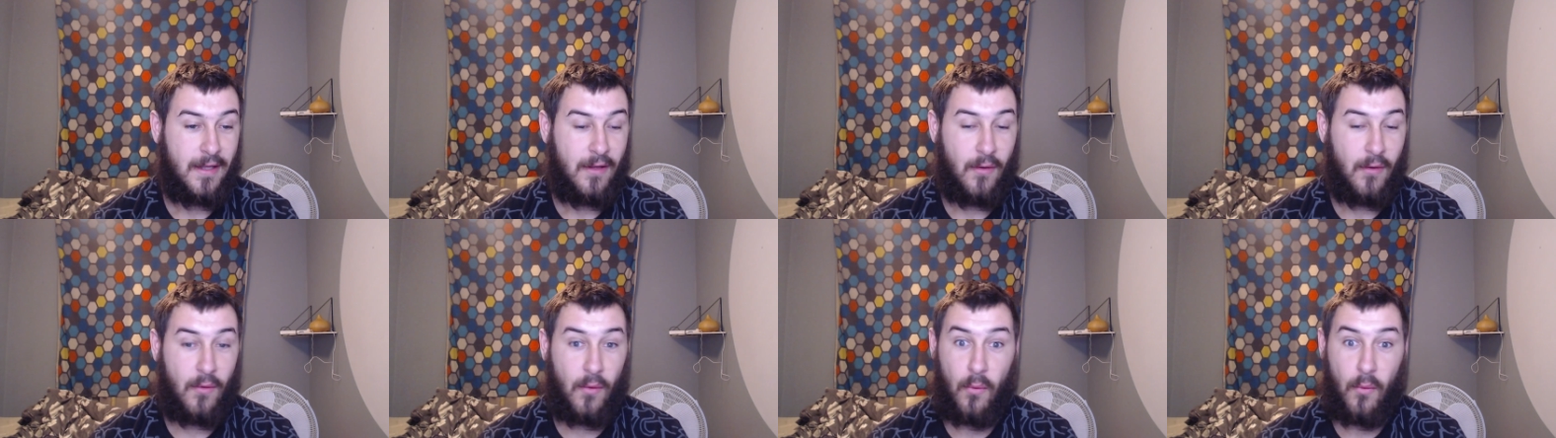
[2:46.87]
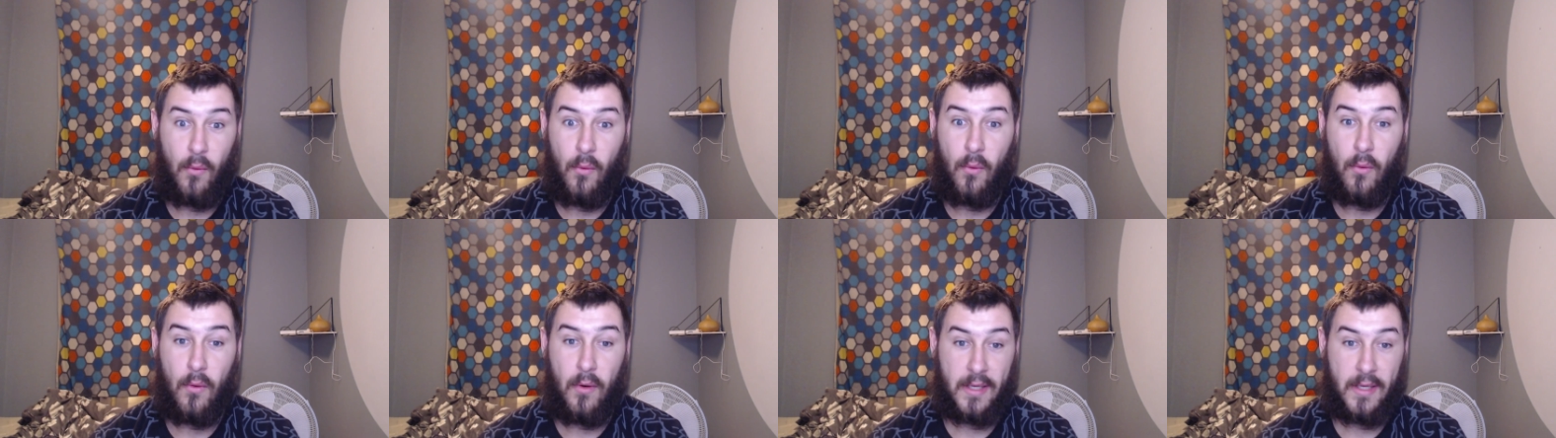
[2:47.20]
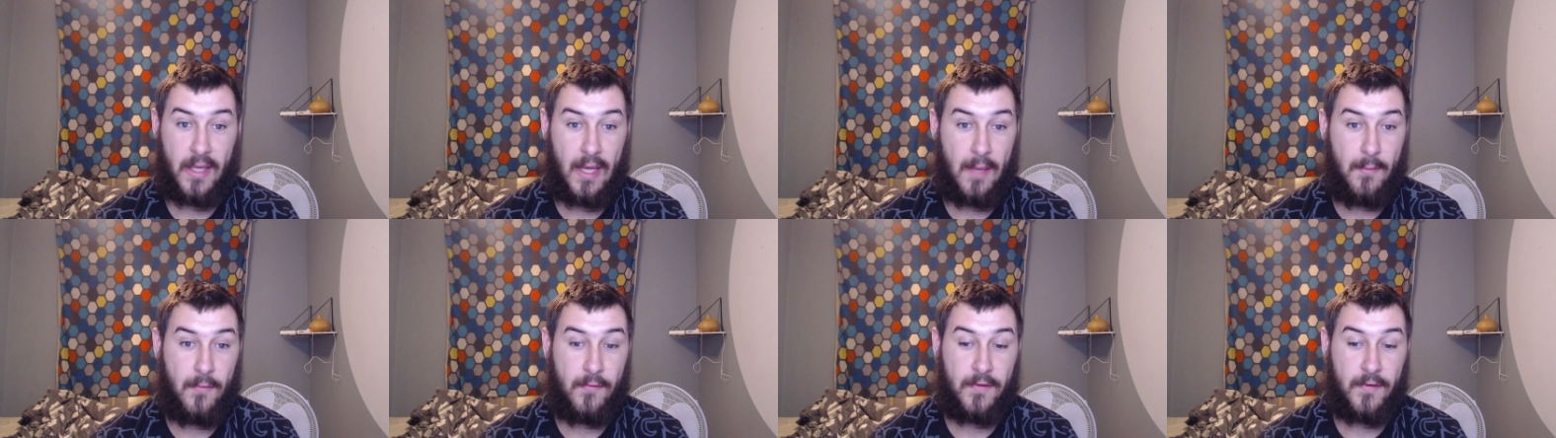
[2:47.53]
or a
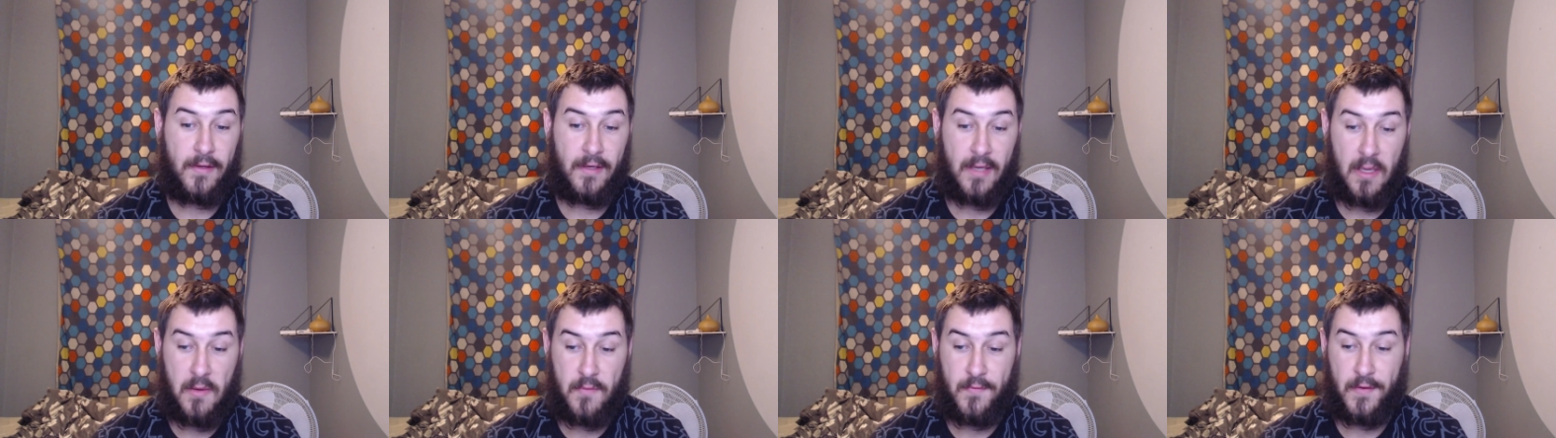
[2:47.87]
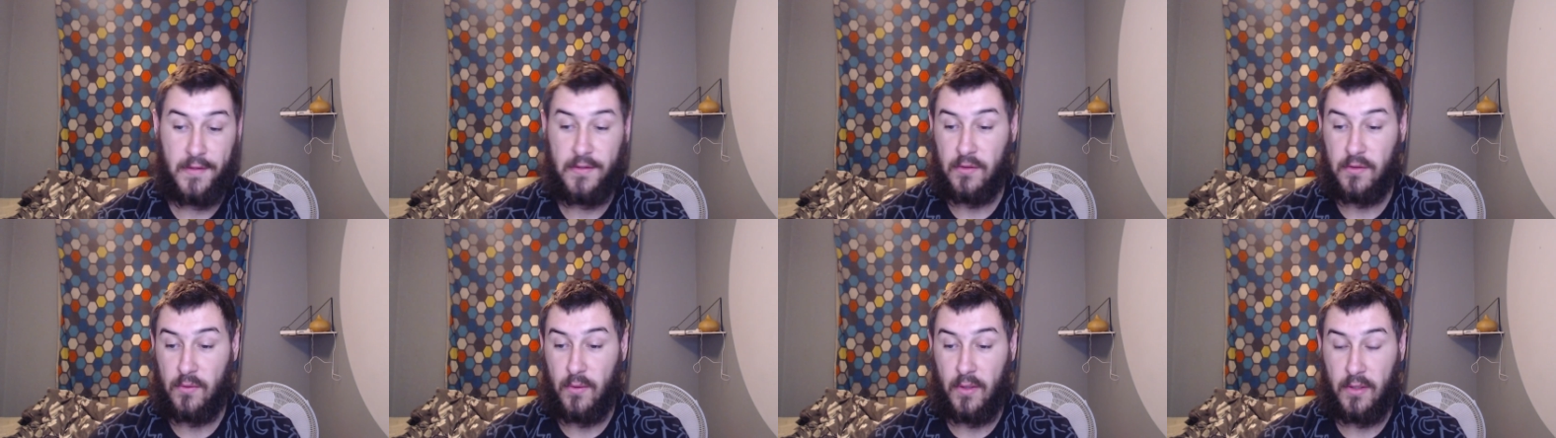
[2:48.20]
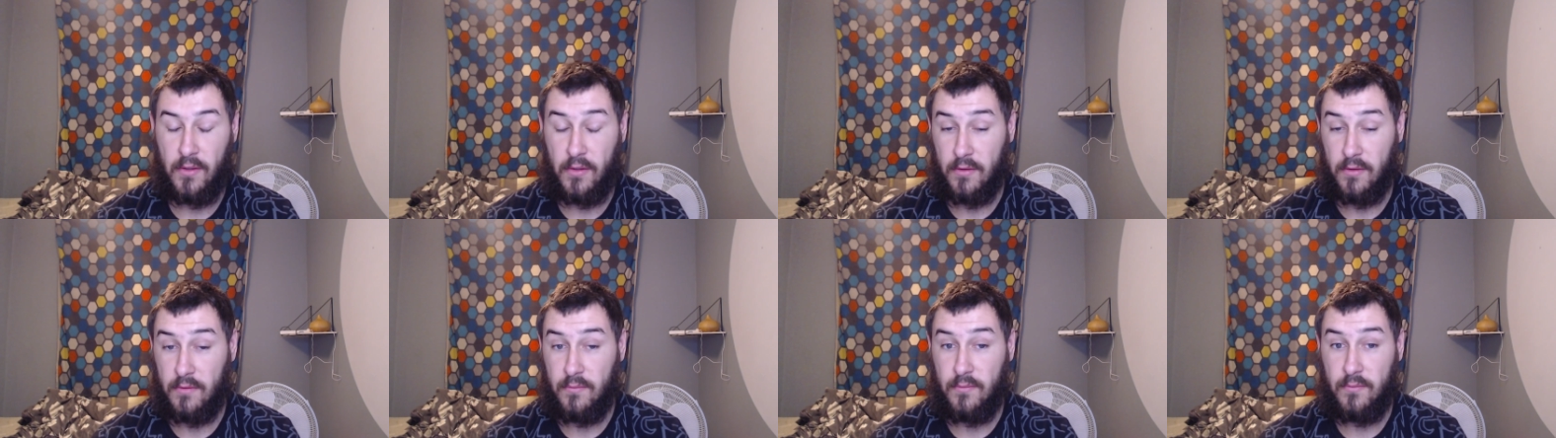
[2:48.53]
camper van. Camper vans are
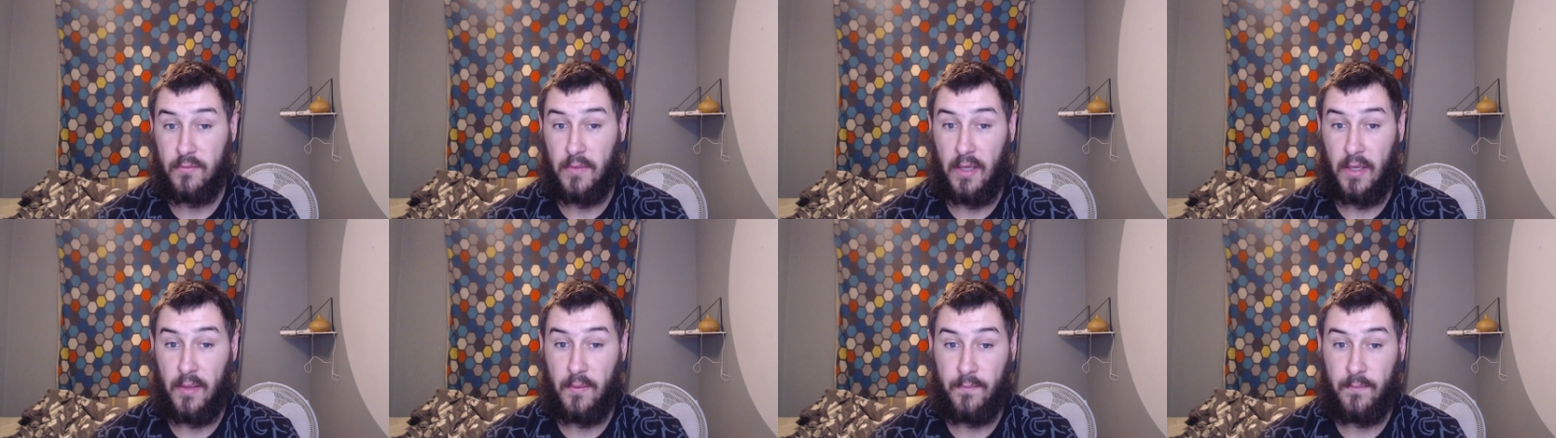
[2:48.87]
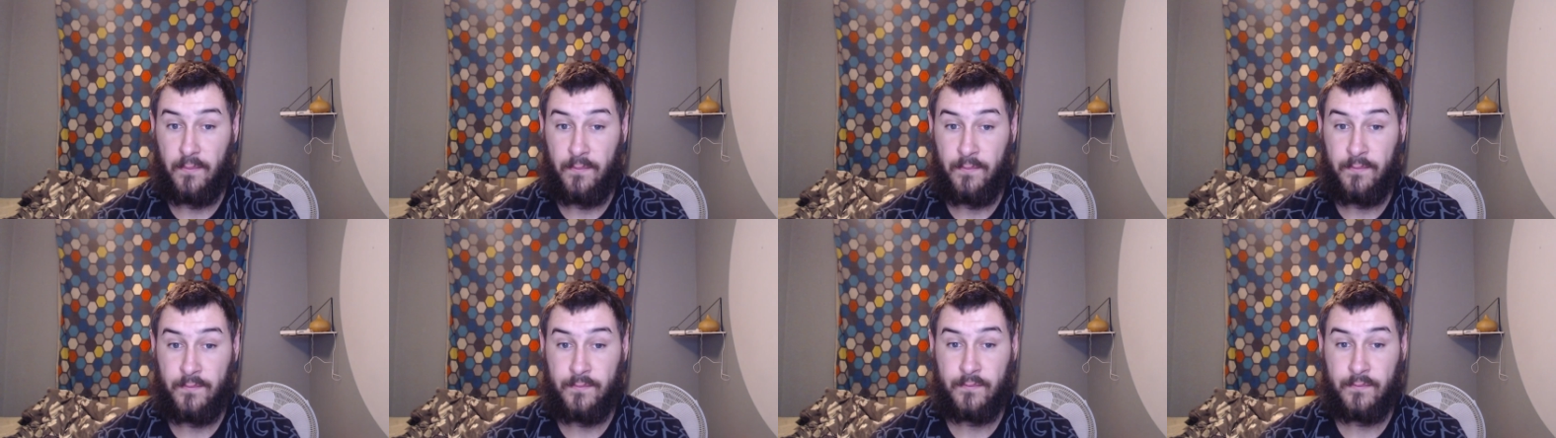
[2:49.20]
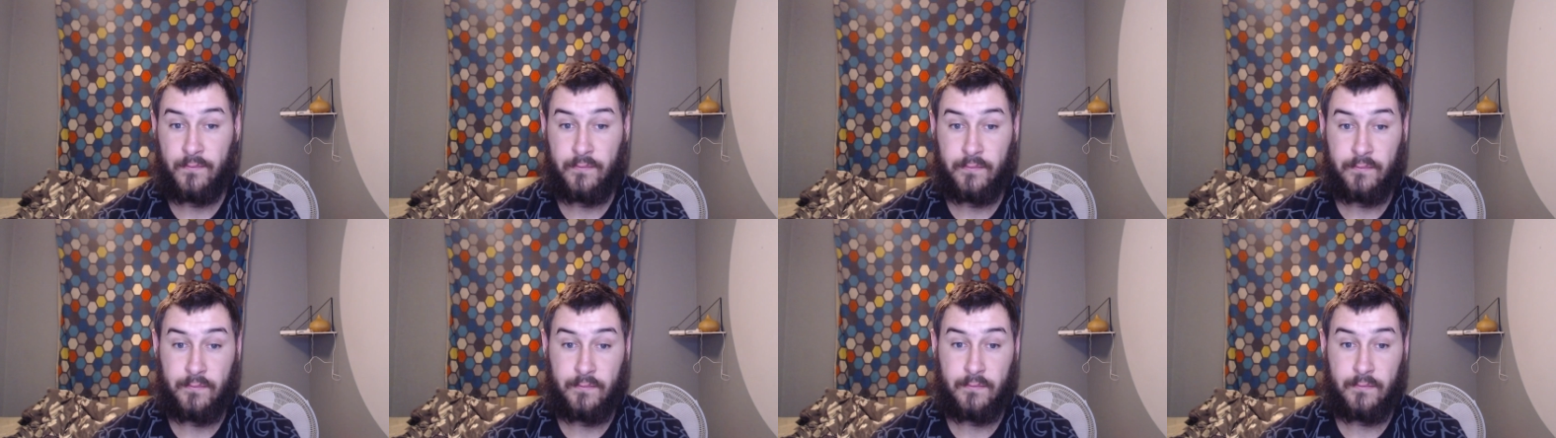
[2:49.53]
quite good. Um,
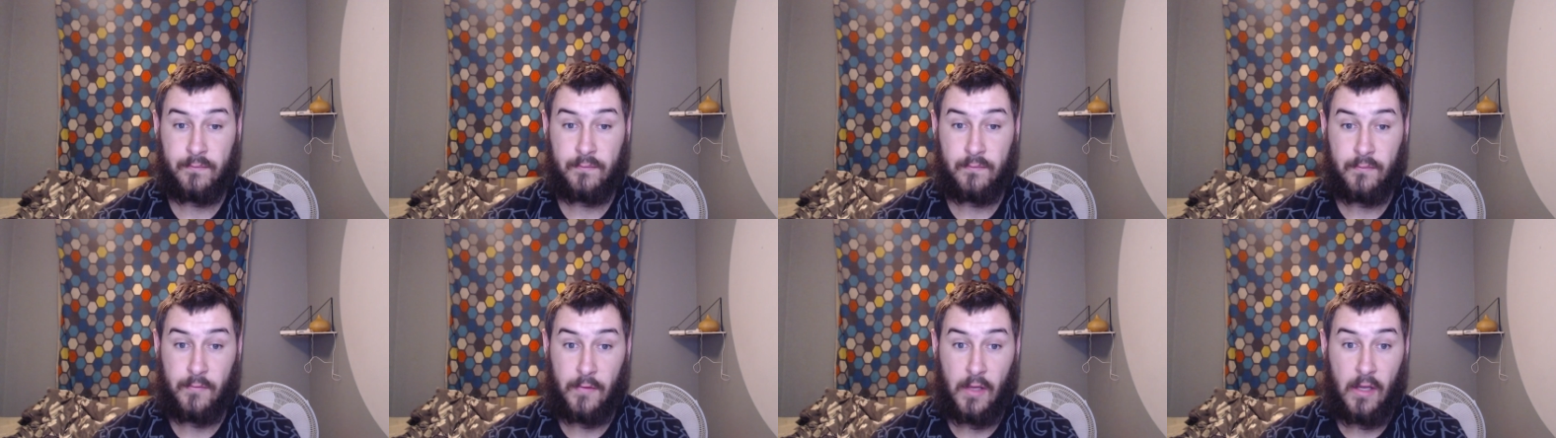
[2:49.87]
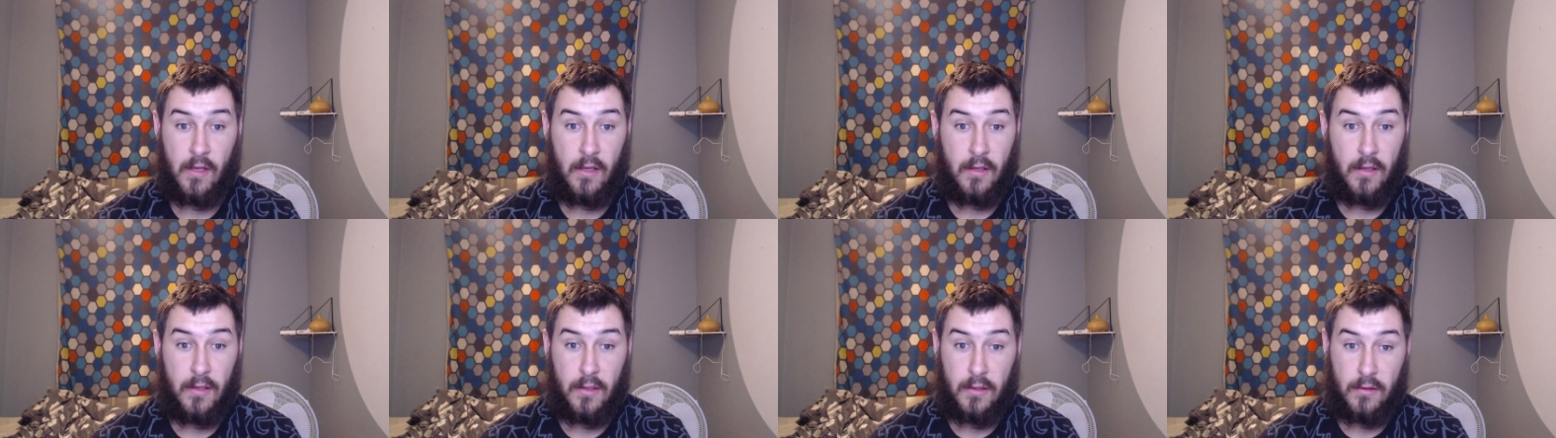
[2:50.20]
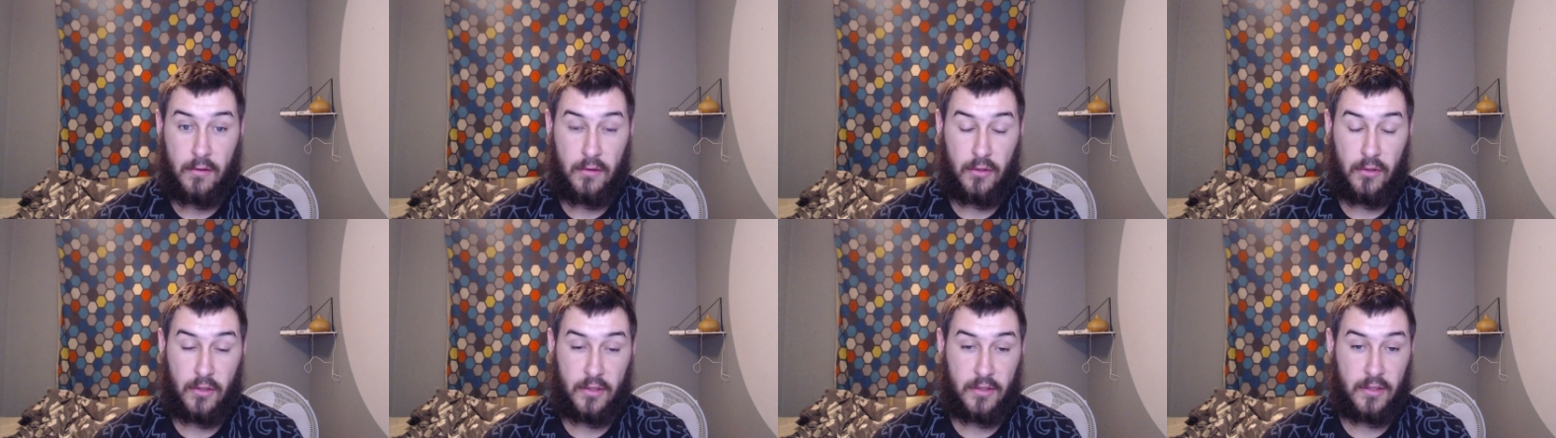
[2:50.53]

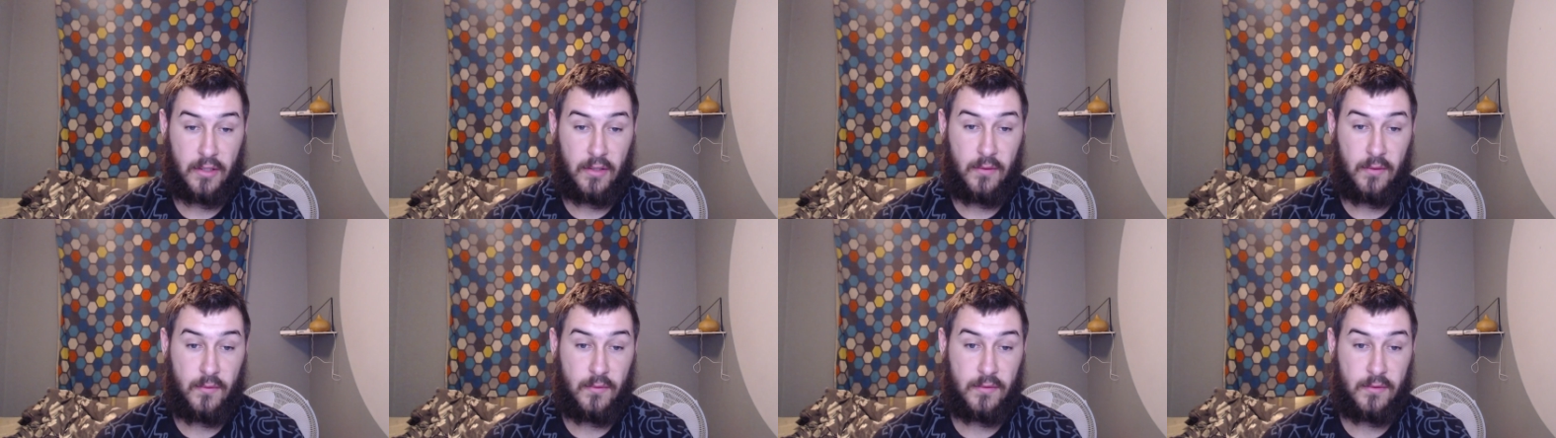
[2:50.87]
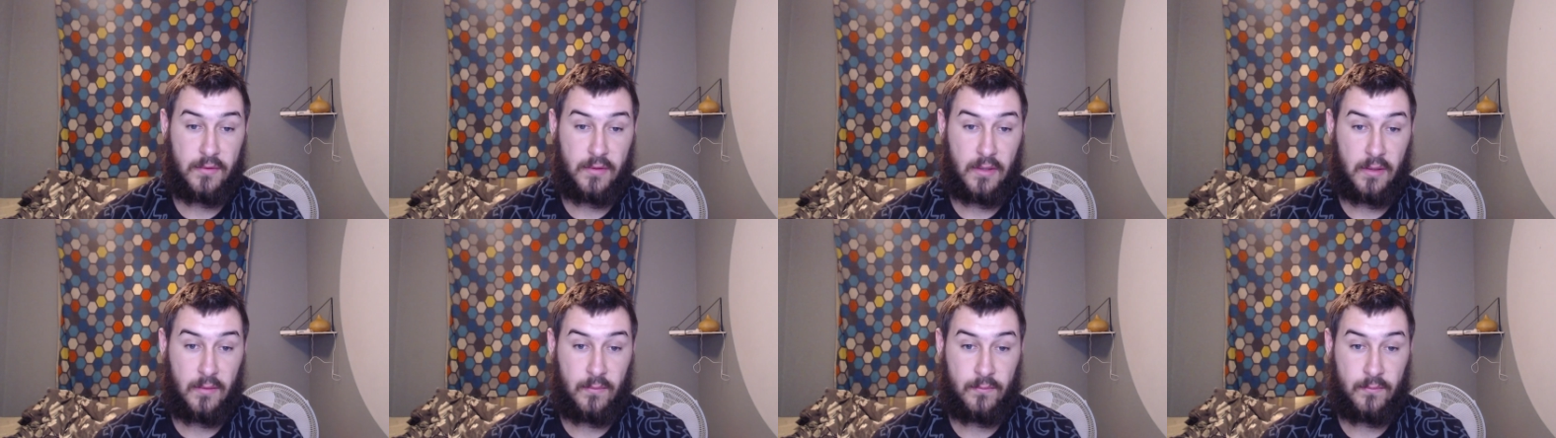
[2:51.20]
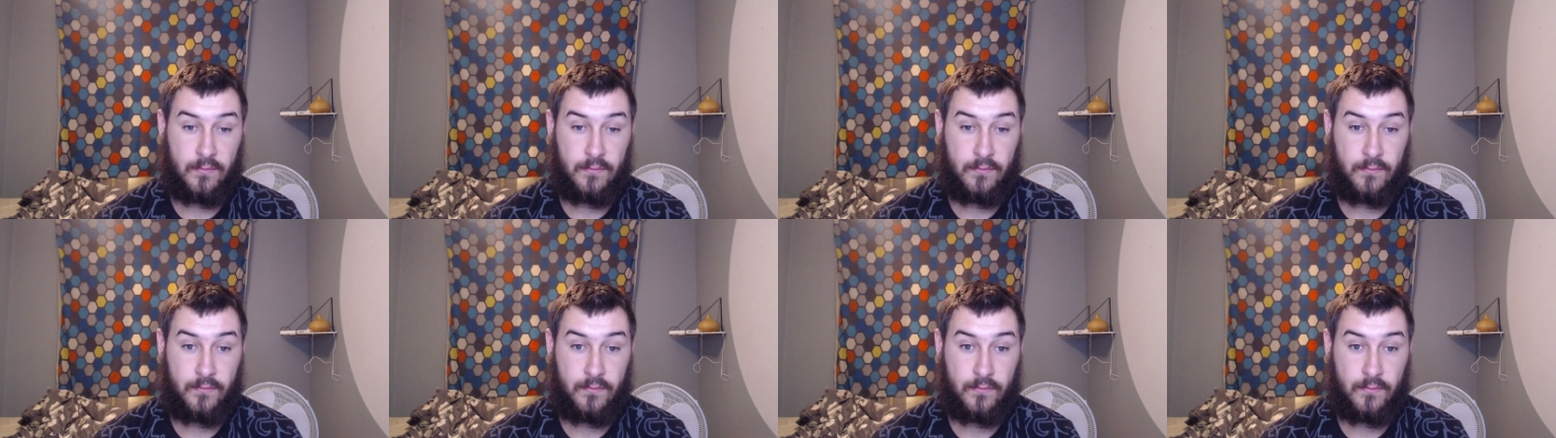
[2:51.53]
look at those. Um,